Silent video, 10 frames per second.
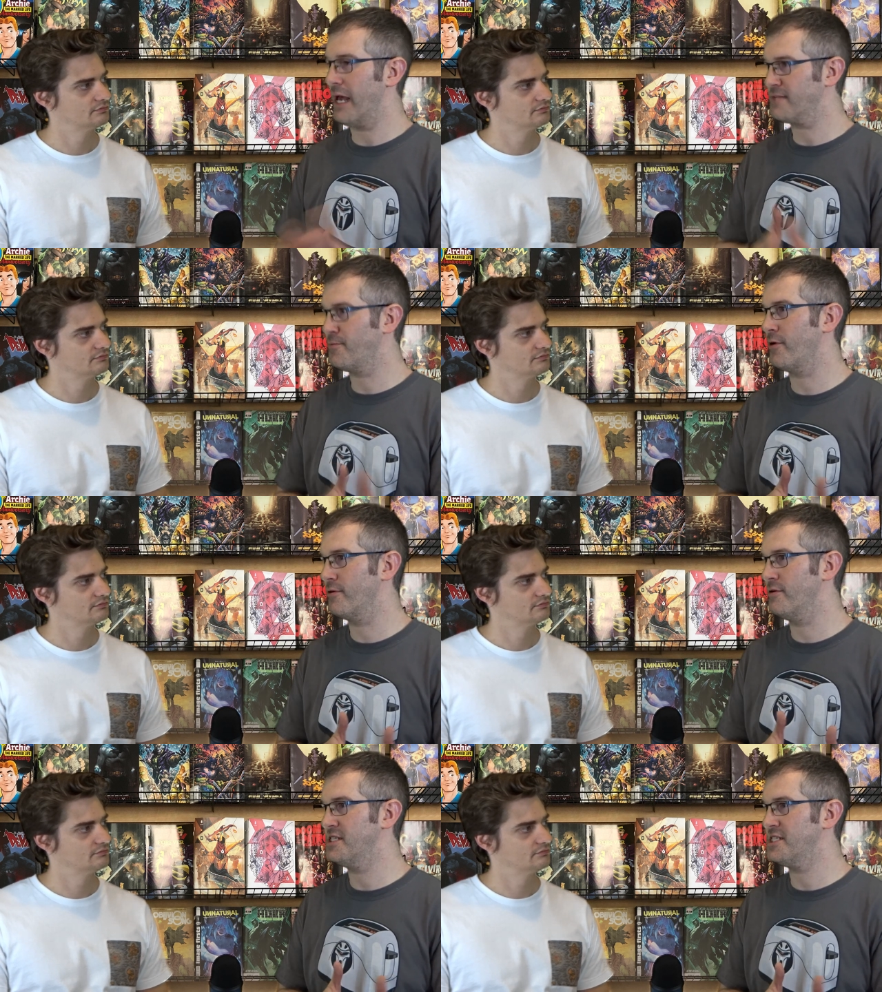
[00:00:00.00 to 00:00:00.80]

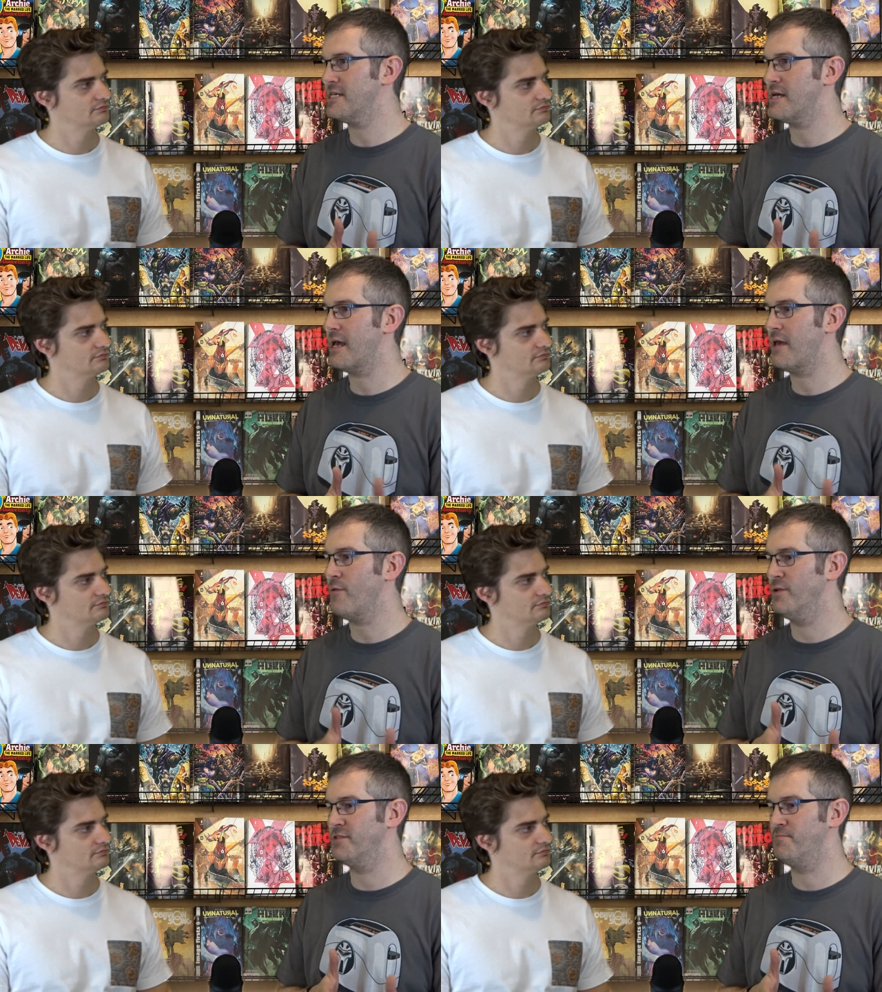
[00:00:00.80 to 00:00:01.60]
Speaker 1: ex-partner in the C I A
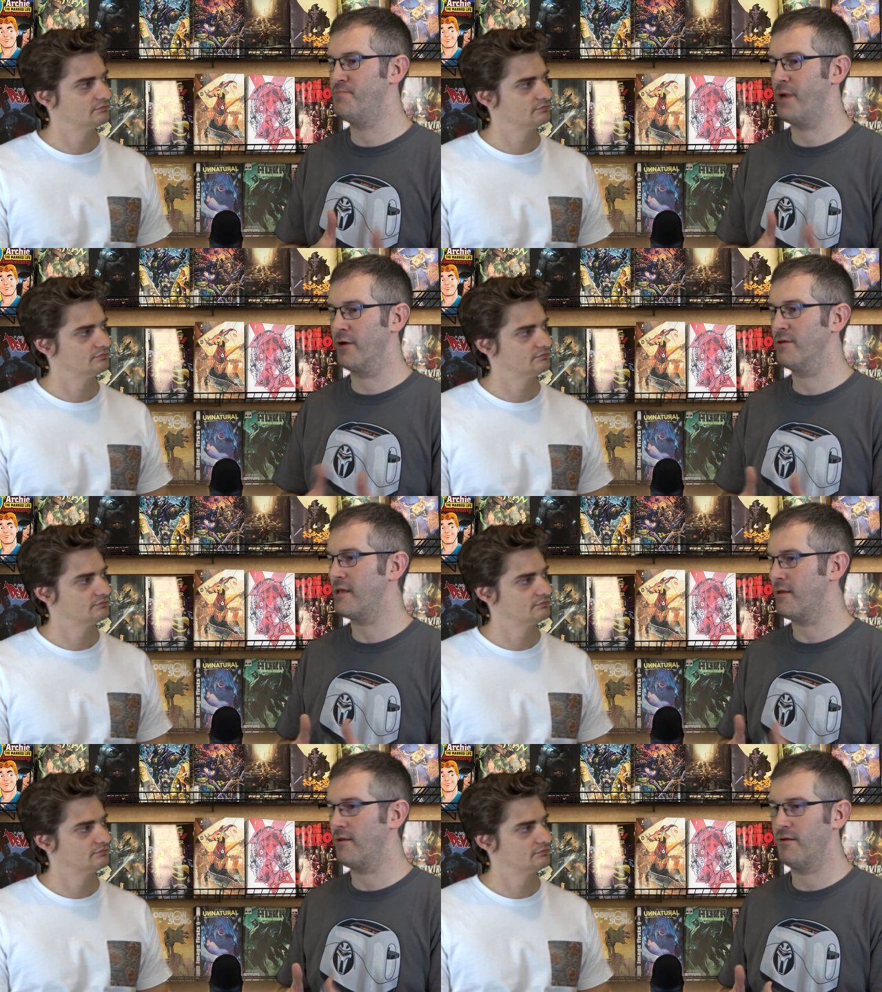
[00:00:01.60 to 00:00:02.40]
was
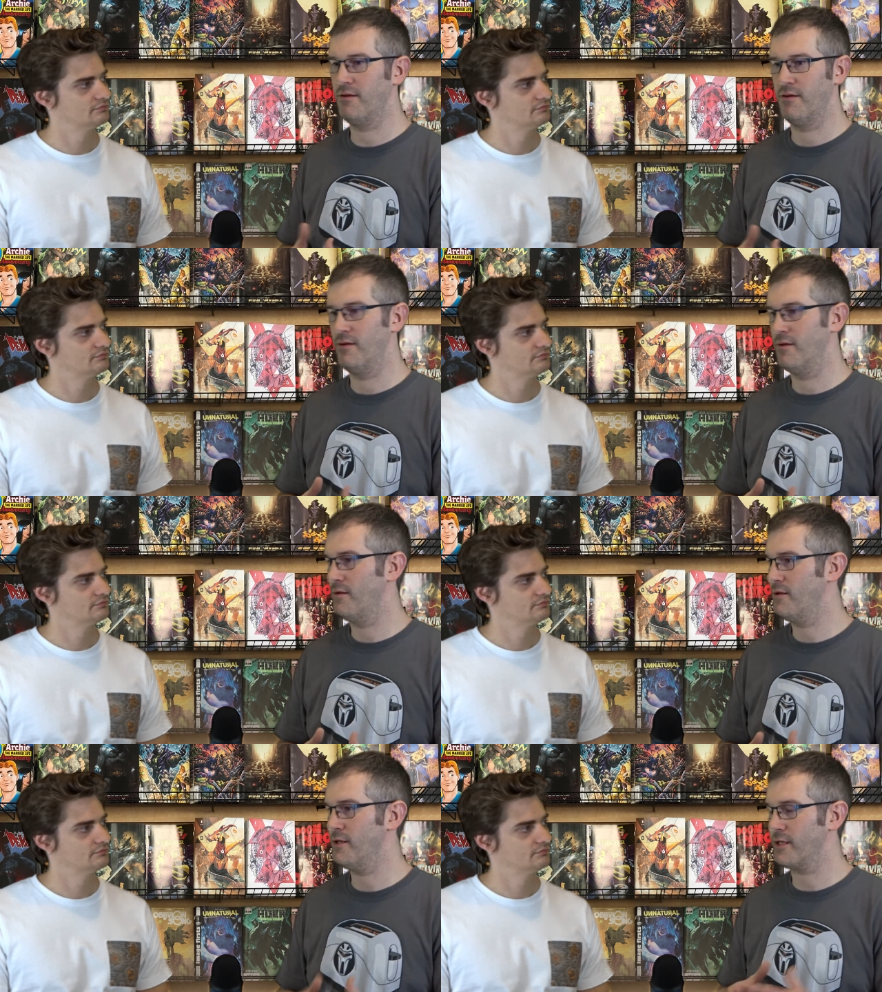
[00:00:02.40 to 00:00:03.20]
barely,
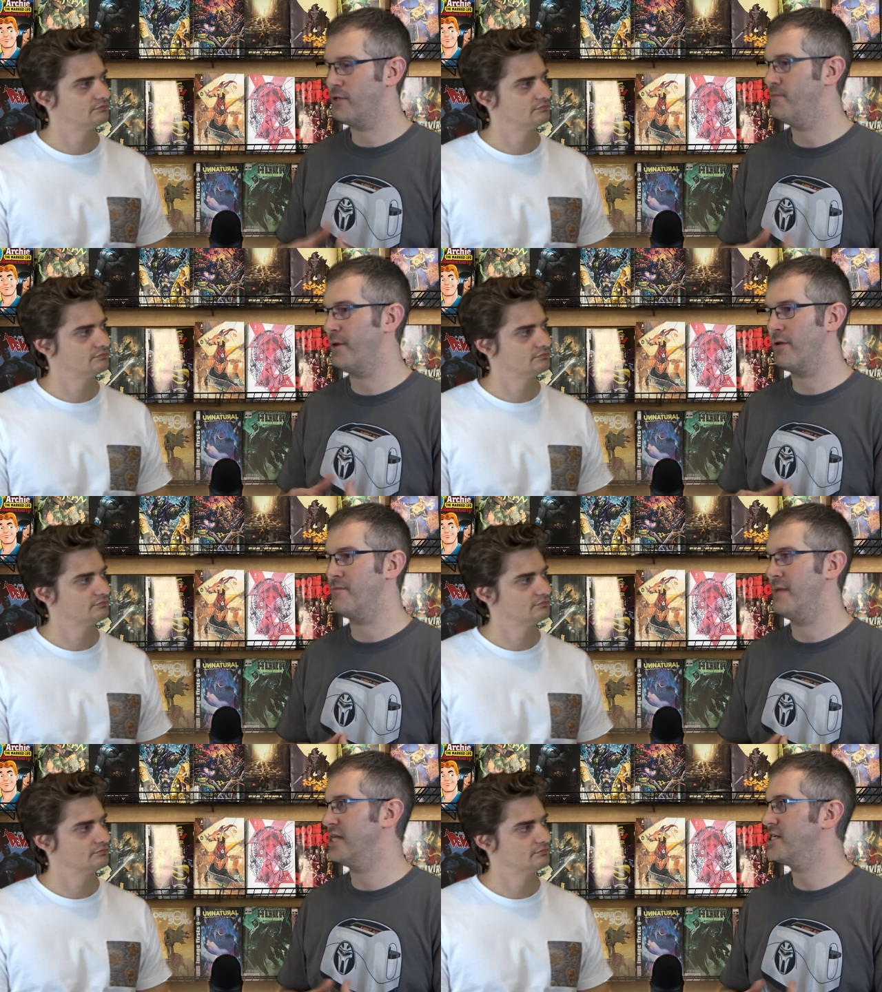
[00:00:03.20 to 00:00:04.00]
you, you barely
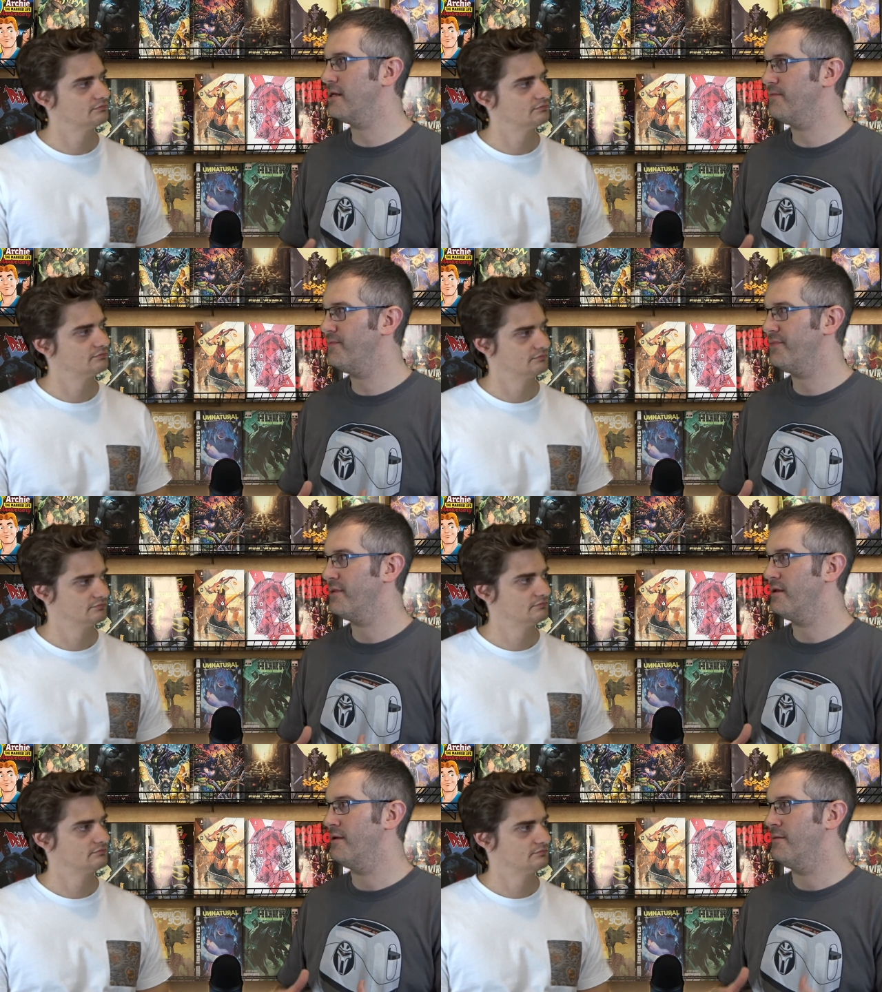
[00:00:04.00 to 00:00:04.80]
mention him,
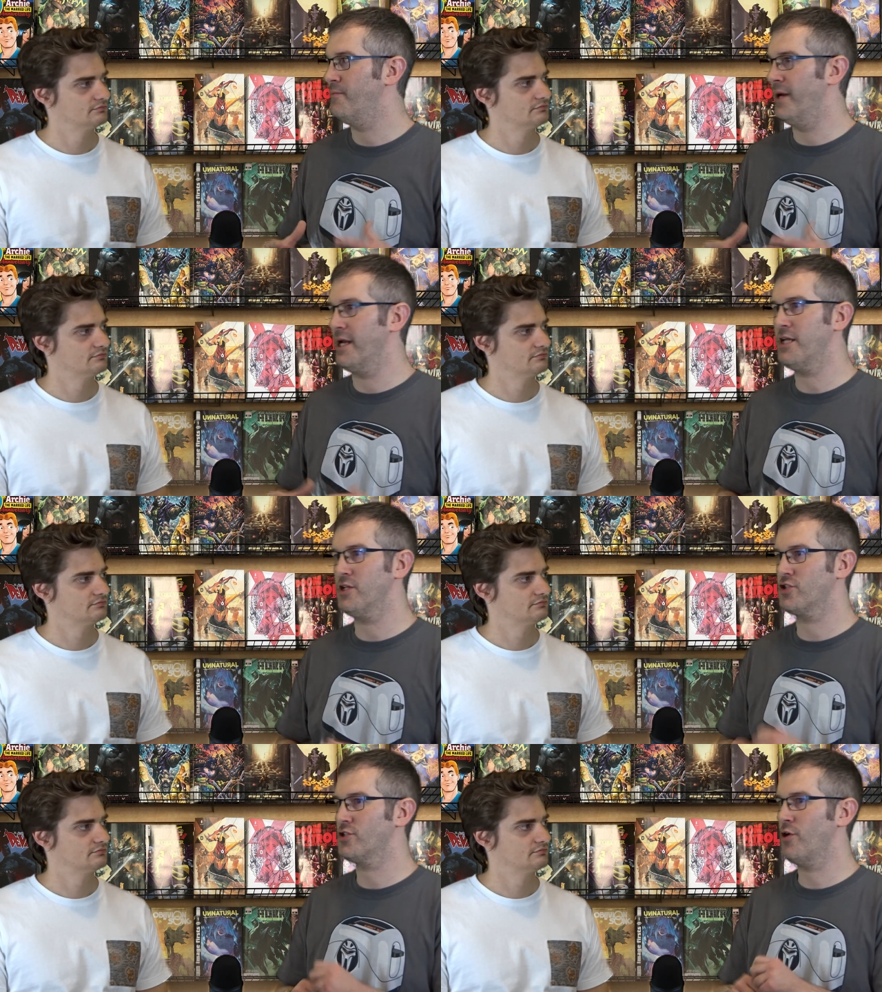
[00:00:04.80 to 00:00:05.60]
but he
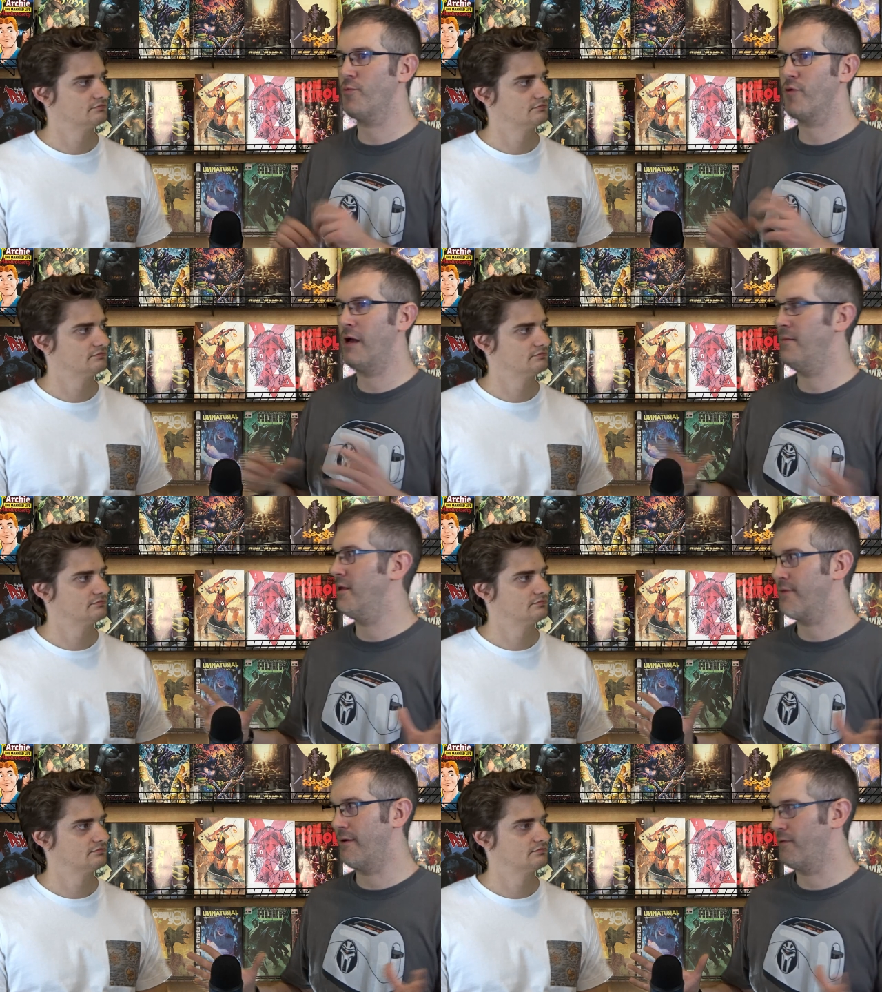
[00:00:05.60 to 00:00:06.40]
is so
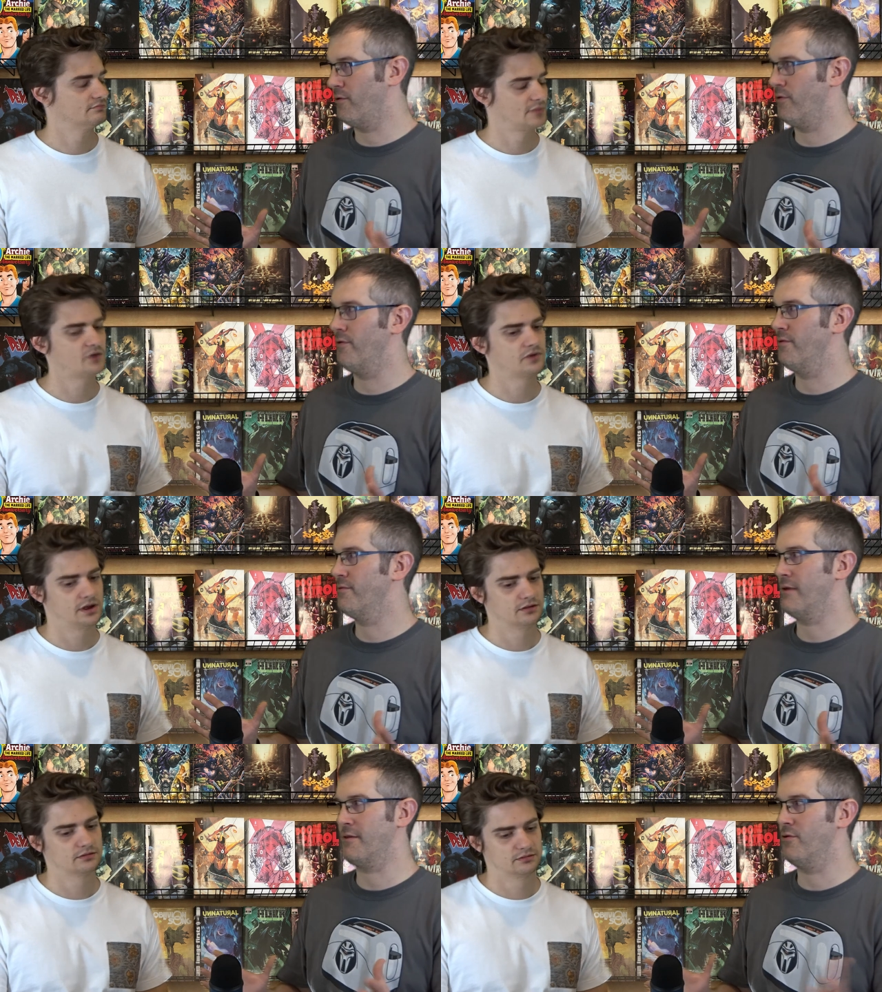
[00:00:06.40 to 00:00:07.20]
prominent throughout the whole
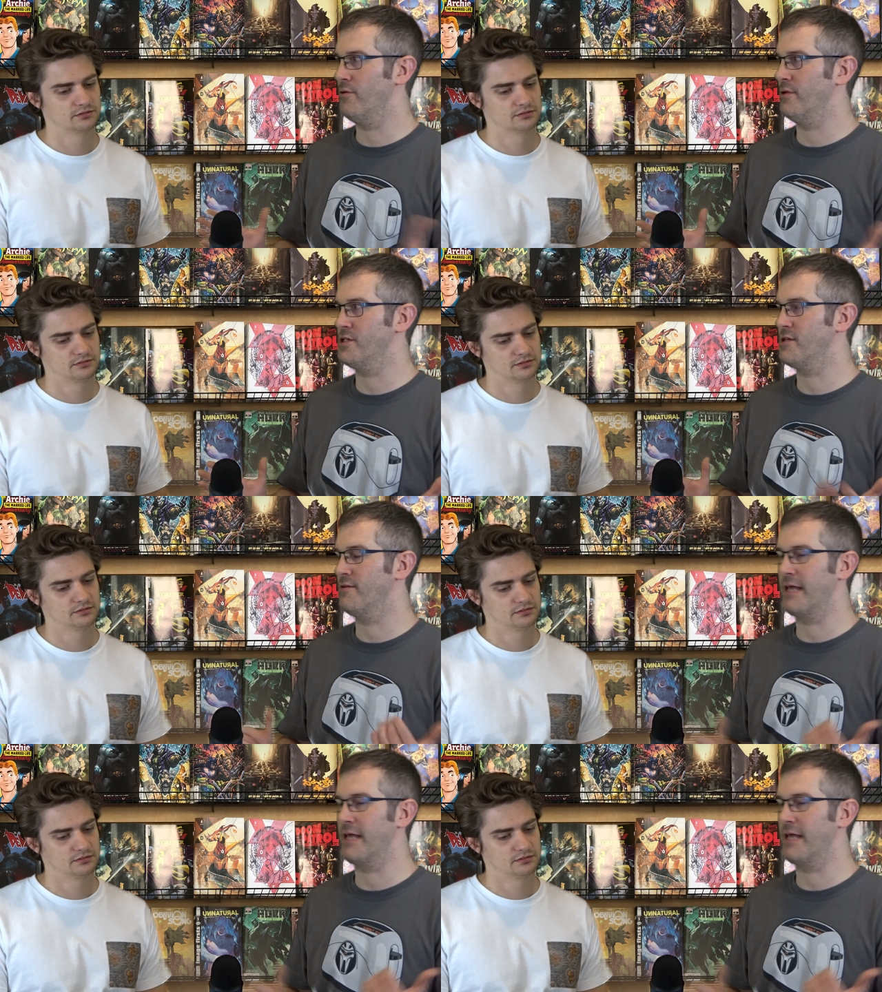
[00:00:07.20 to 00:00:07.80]
okay. throughout the whole issue.